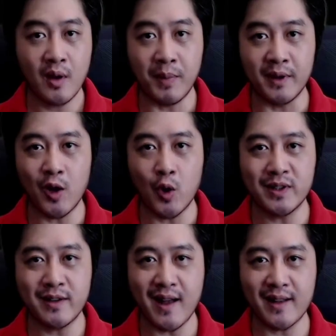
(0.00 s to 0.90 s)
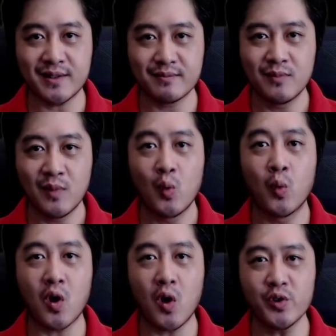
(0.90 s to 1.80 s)
But not only that,
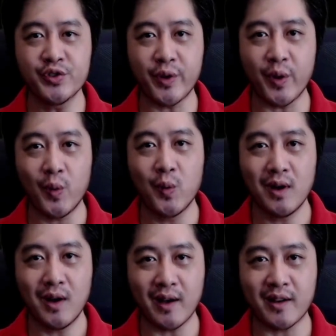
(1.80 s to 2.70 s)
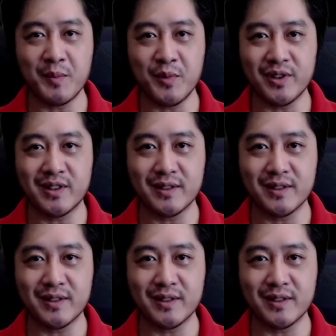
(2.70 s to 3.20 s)
we're also a community.